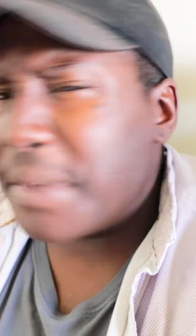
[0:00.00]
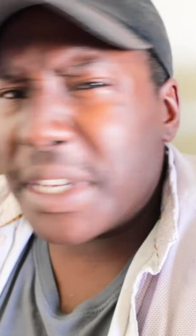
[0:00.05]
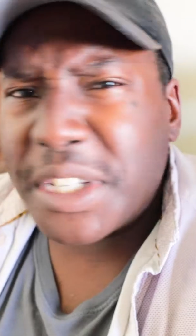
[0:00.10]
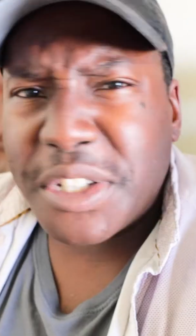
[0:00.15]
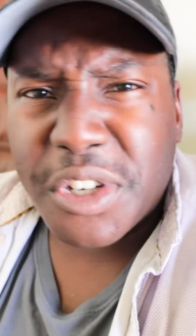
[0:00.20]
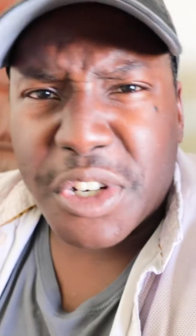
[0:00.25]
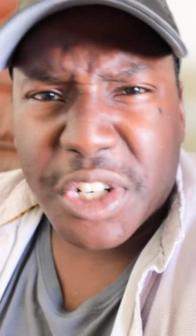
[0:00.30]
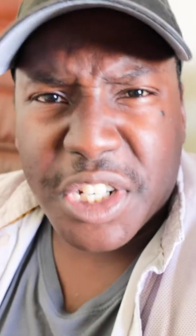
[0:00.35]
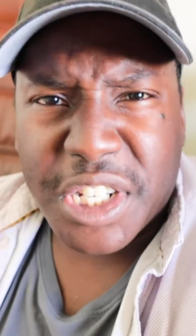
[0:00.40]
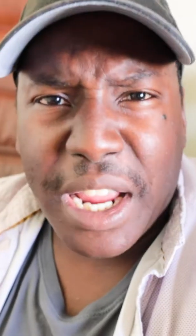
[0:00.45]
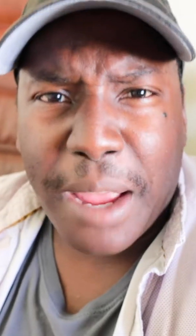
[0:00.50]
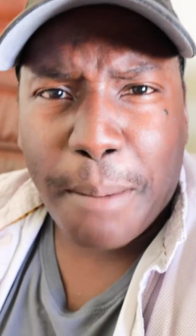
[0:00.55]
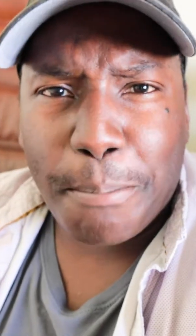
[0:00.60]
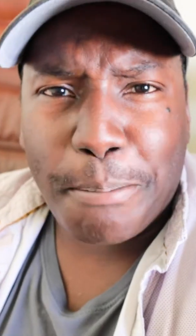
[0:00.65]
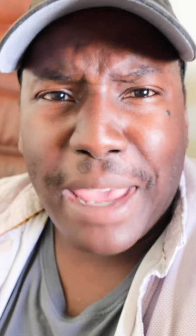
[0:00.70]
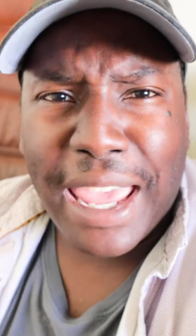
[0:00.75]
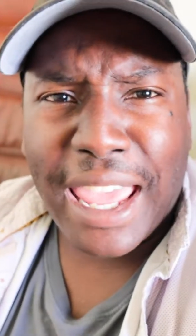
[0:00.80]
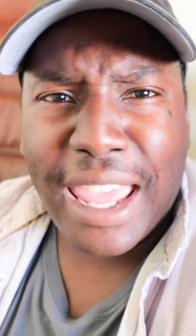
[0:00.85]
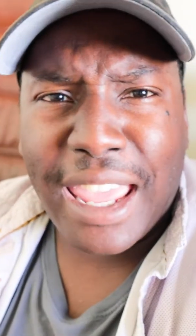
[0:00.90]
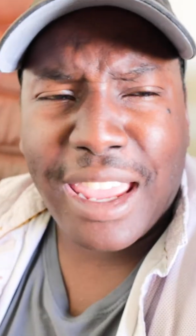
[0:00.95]
Mr.
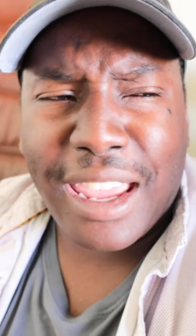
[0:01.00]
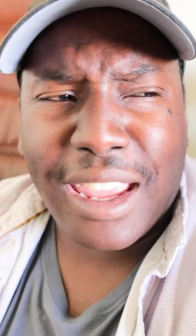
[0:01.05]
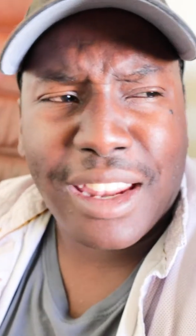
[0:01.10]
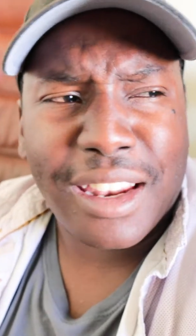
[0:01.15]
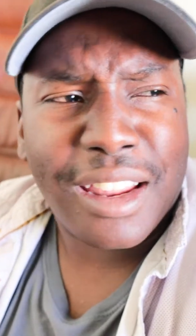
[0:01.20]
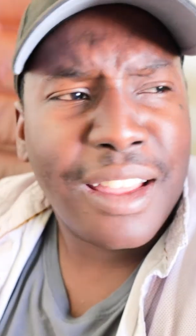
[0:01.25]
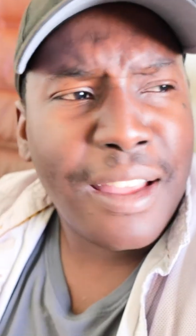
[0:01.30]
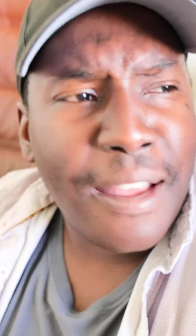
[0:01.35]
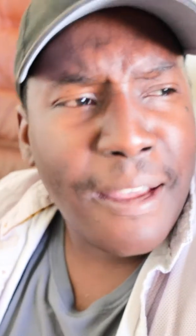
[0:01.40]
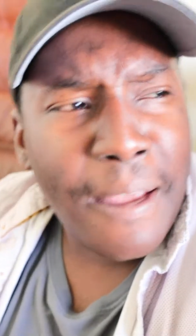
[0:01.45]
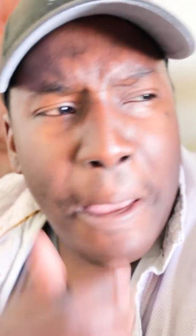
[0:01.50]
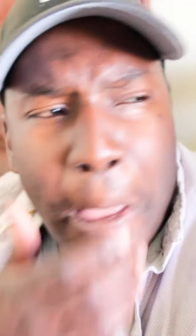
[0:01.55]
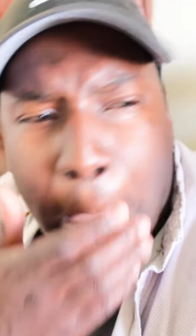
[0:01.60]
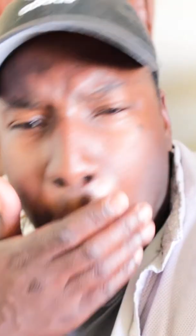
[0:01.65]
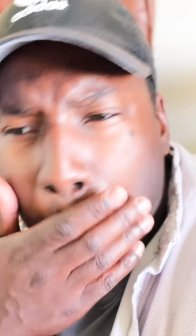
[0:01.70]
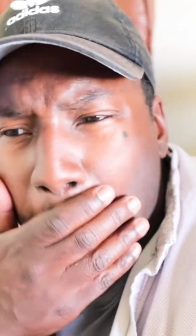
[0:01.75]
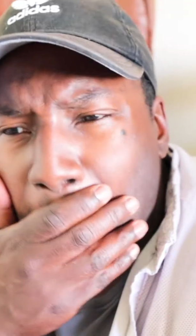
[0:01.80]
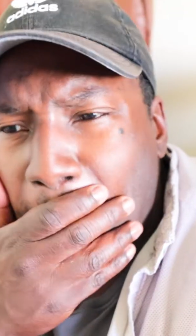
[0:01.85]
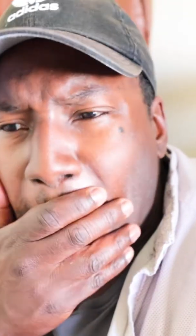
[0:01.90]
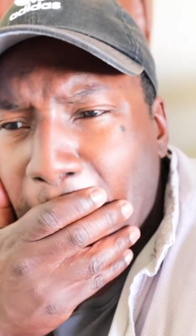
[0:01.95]
Champagne?
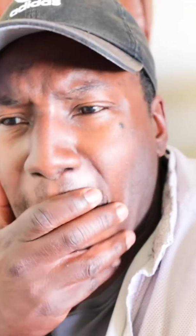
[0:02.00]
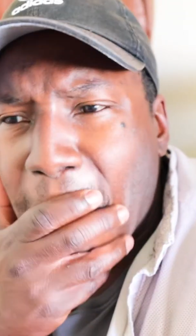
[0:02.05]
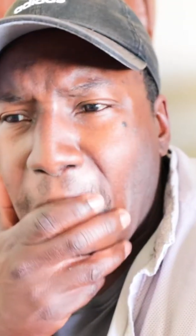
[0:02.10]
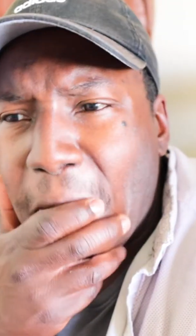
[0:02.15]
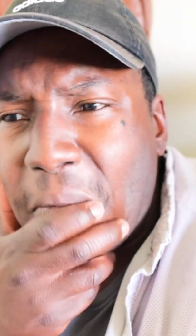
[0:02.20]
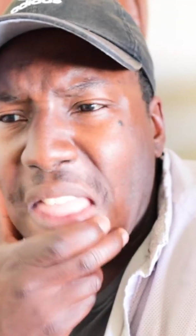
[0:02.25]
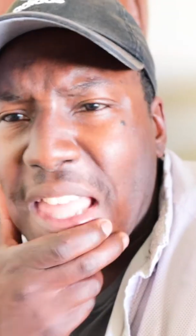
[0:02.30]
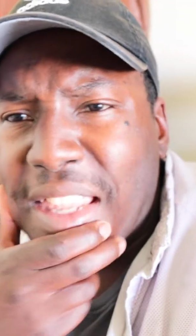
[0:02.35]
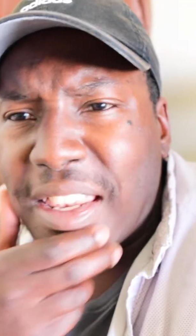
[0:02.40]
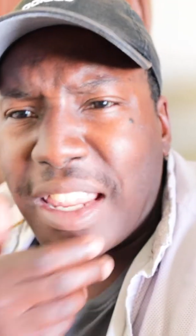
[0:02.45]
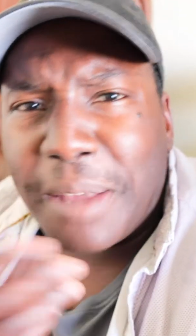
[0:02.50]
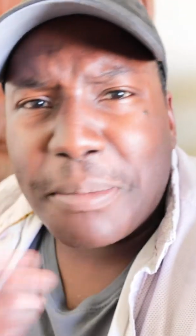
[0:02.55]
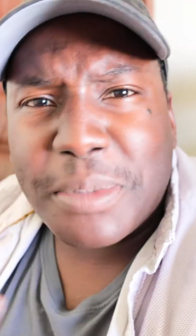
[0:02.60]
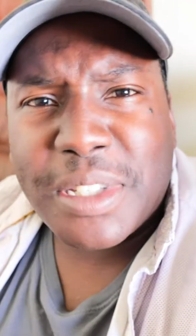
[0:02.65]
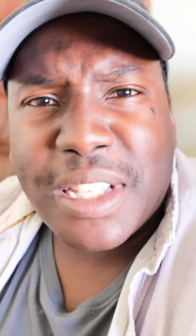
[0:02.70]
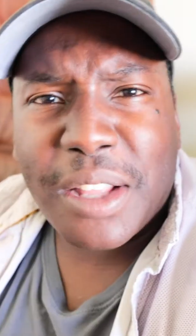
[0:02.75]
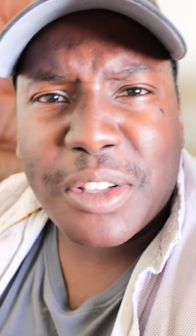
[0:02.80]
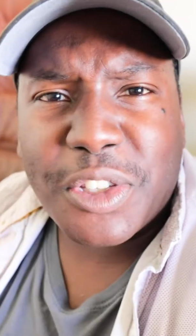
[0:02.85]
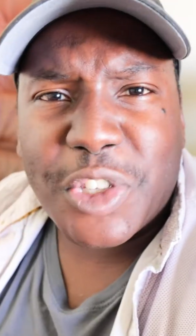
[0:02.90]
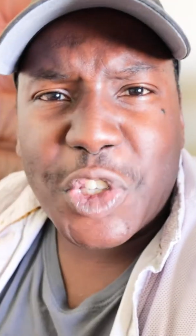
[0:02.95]
Hmm, that name
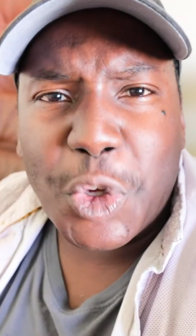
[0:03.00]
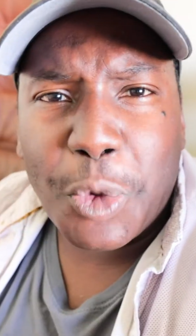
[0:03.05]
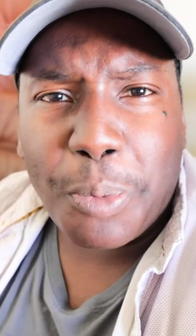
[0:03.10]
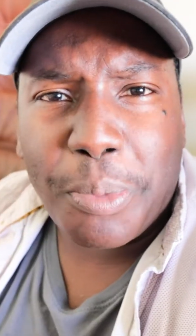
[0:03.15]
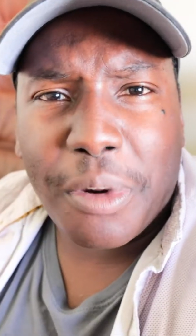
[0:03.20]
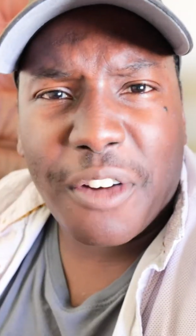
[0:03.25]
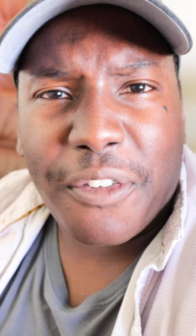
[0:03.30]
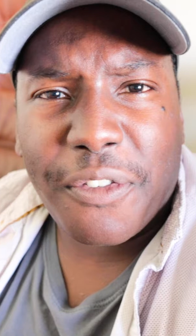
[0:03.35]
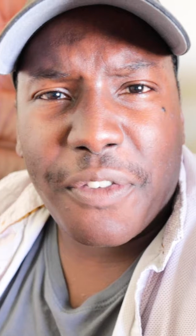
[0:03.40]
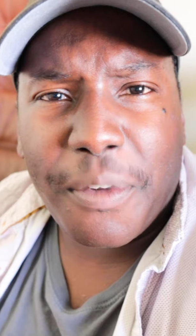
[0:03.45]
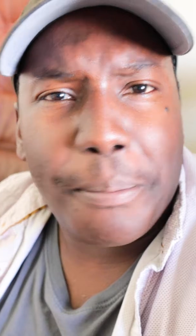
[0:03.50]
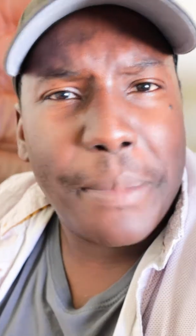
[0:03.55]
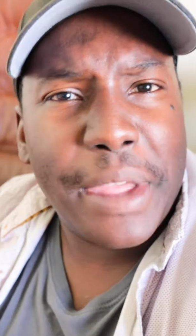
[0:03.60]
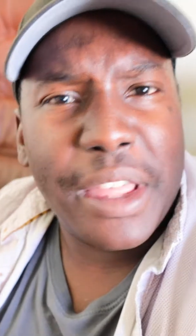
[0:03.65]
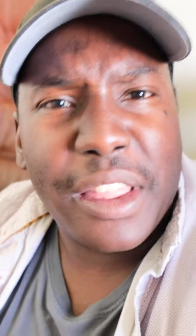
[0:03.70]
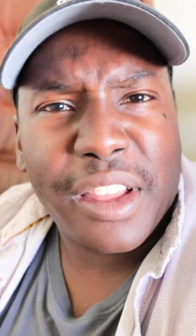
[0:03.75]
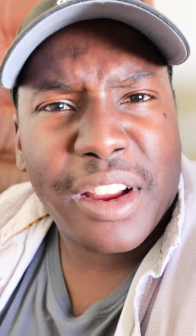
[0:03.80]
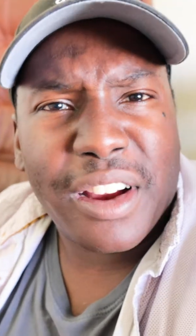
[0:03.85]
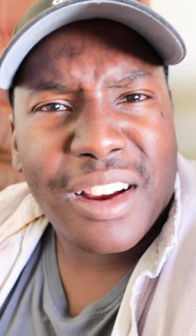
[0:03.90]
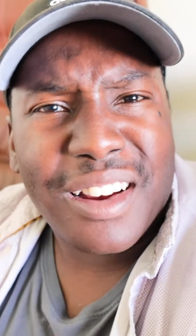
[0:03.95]
sounds super
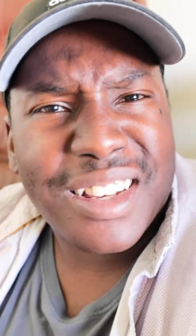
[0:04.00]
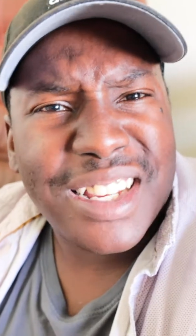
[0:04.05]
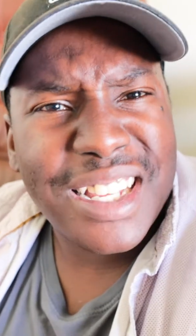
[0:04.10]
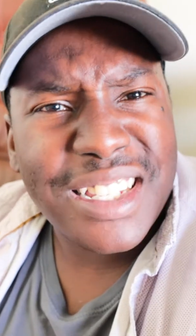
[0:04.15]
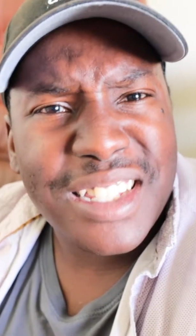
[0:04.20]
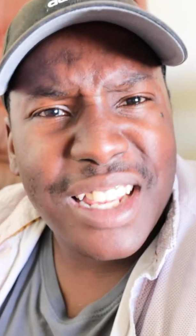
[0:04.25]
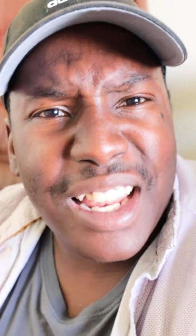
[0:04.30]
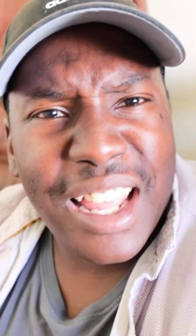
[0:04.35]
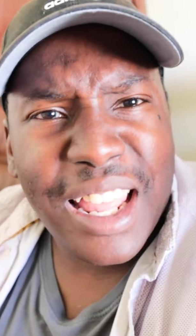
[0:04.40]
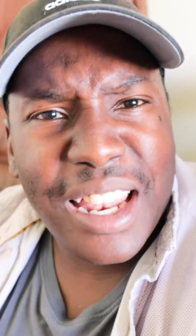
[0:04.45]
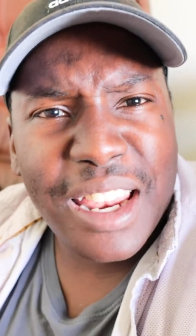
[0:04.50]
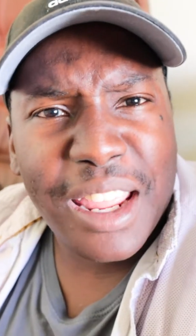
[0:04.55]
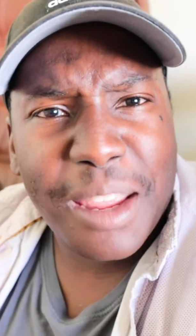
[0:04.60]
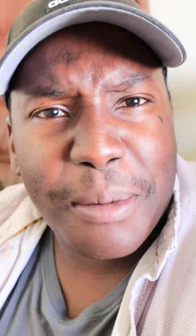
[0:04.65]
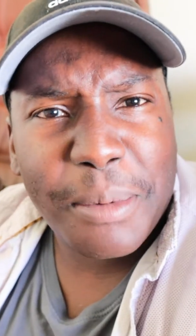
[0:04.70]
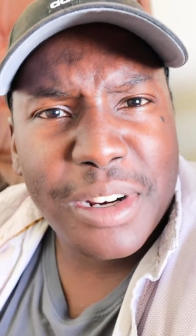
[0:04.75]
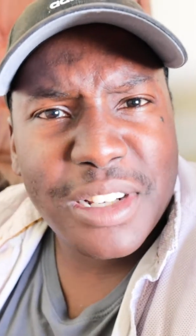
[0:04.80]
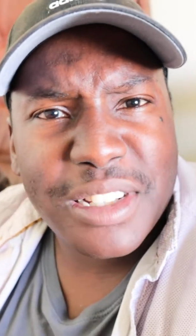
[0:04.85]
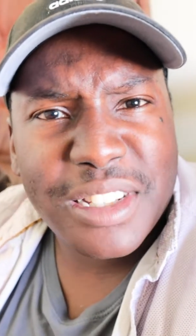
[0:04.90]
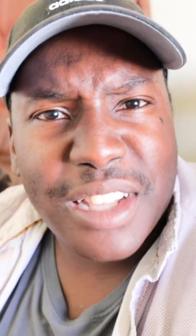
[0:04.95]
familiar, doesn't that,
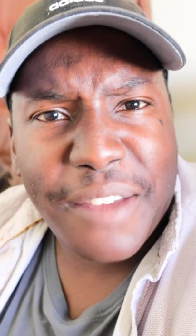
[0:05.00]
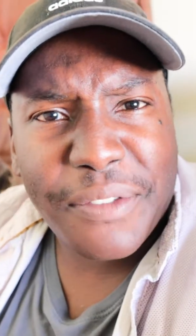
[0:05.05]
neighbors?